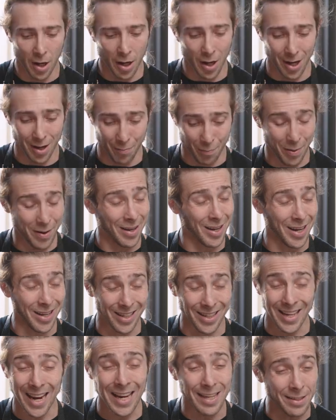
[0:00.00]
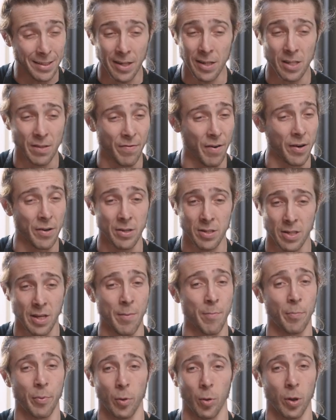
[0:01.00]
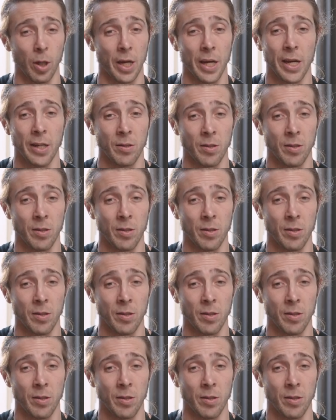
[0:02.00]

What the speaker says: But the idea is very simple.